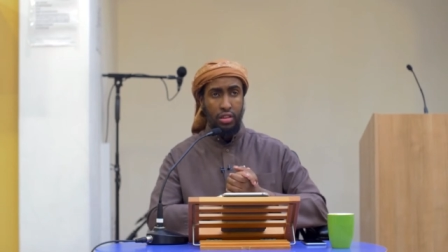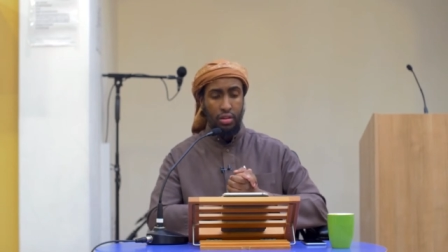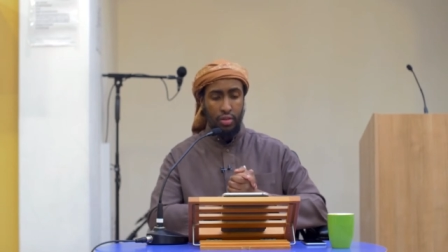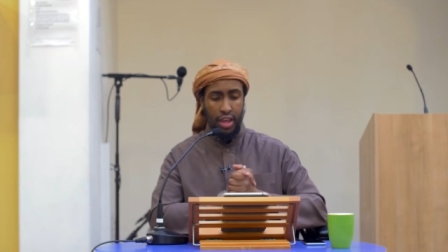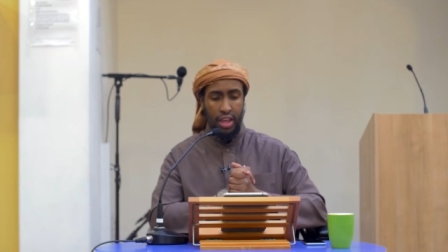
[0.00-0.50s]

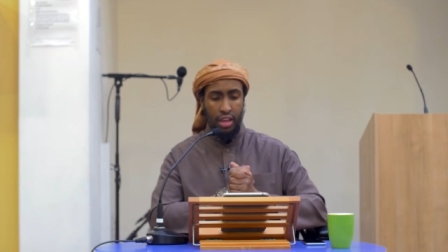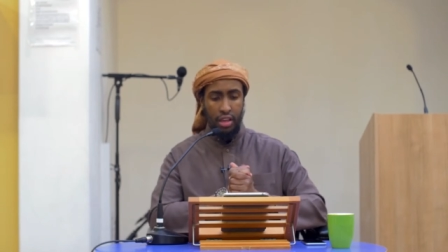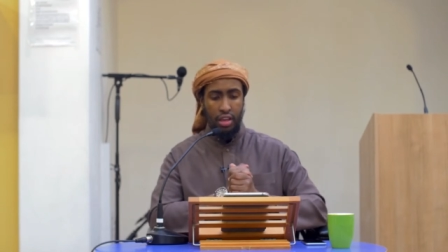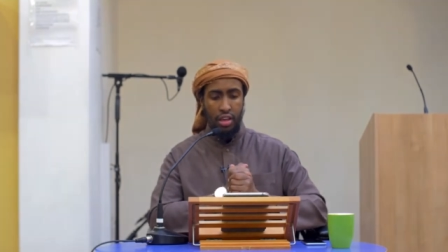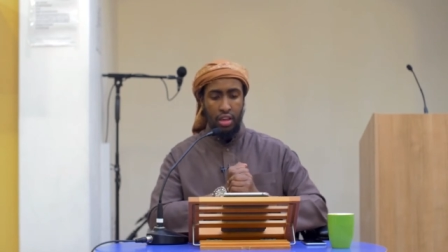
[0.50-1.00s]
Okay,
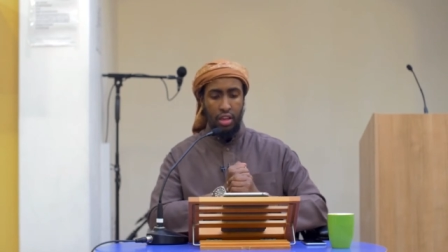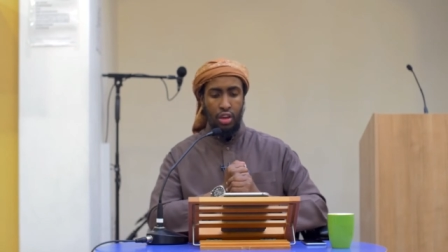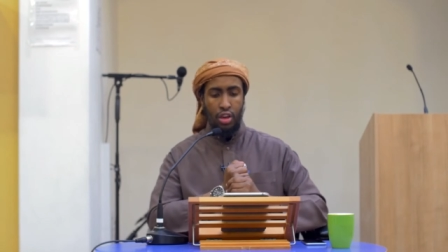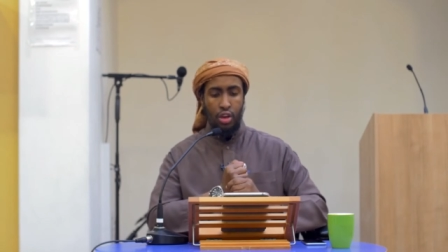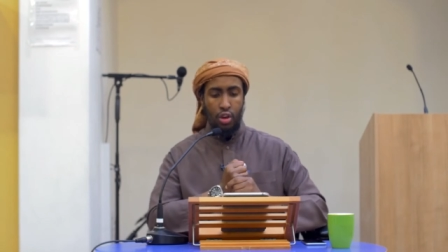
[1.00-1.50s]

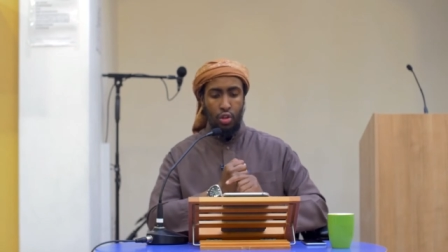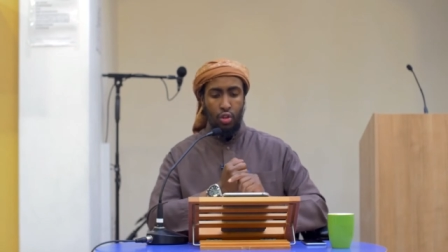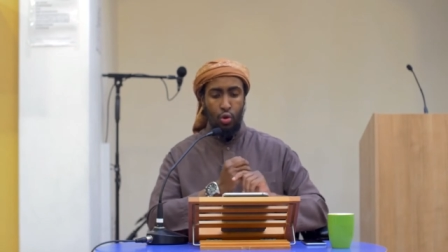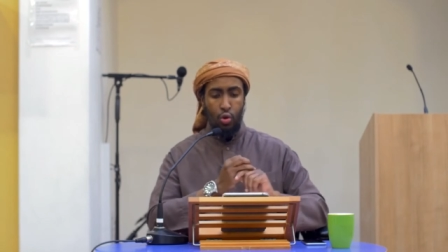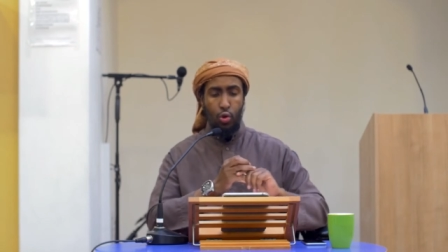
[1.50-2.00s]
the
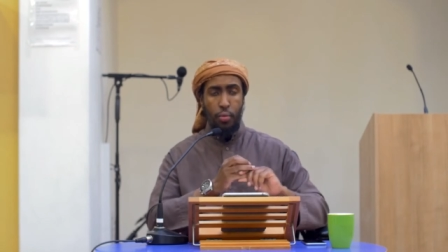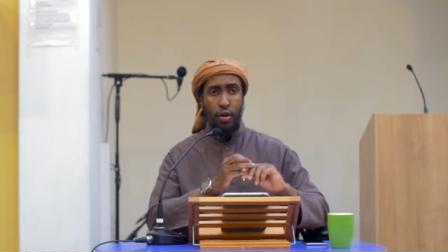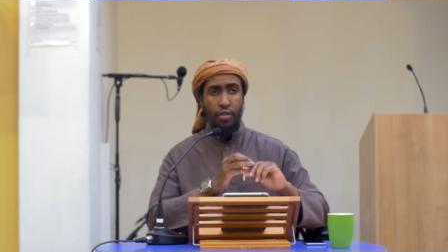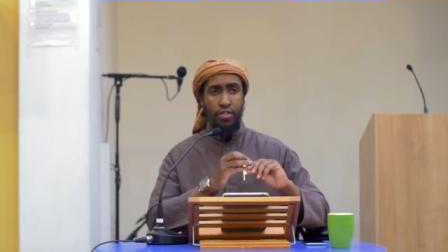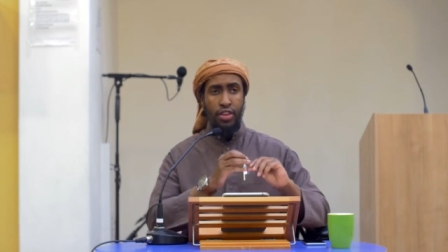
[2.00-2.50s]
hukum
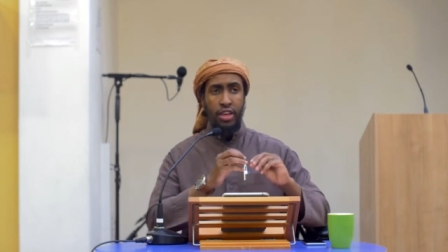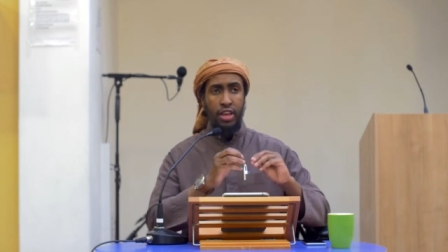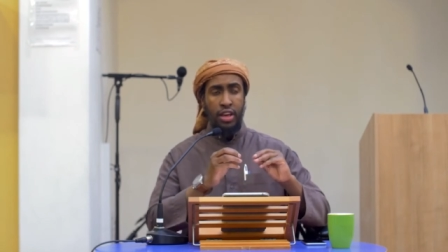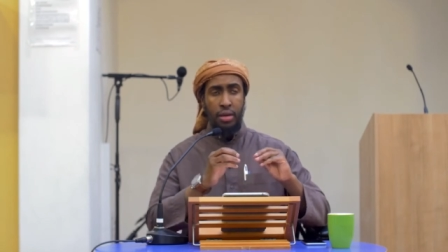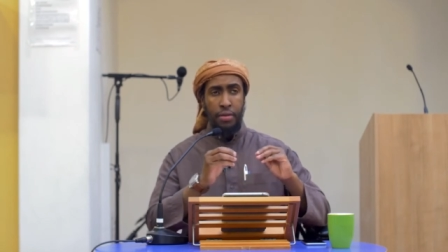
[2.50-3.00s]
of
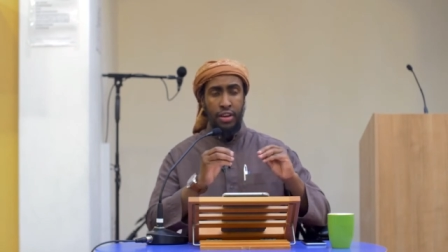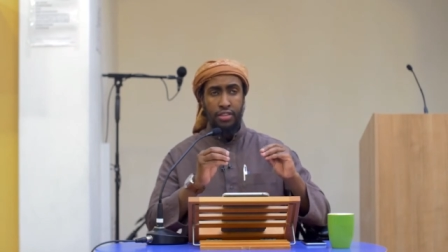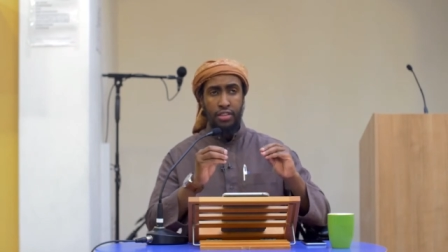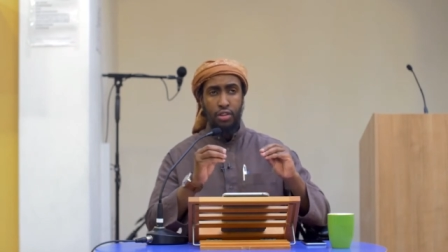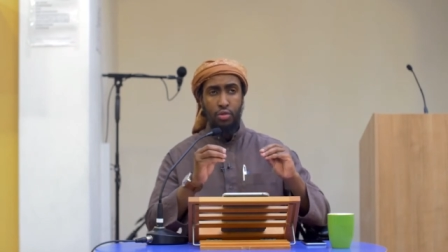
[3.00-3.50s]
the
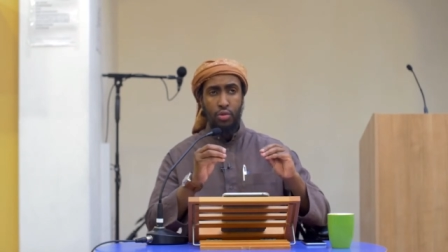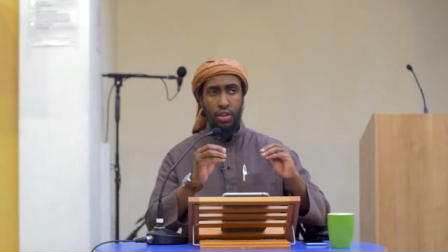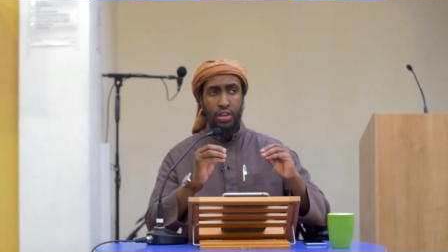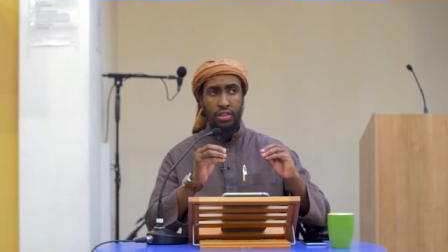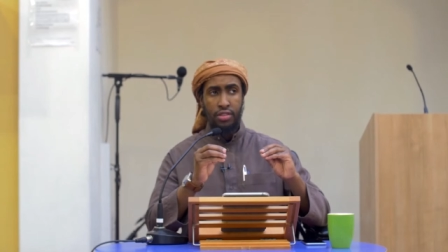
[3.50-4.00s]
person who
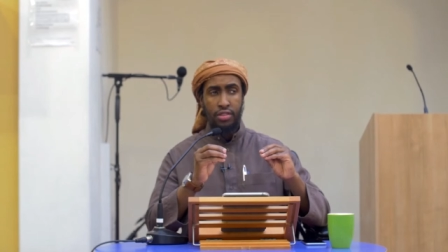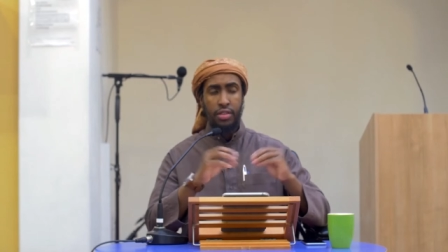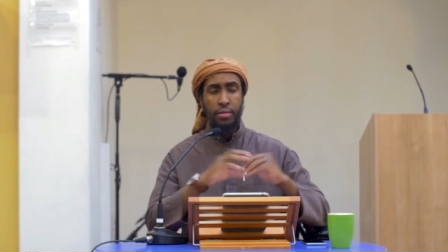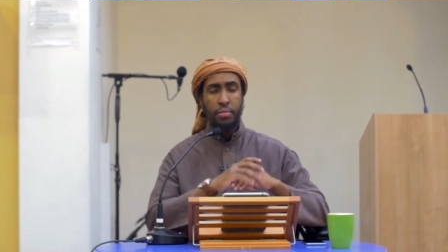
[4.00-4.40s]
is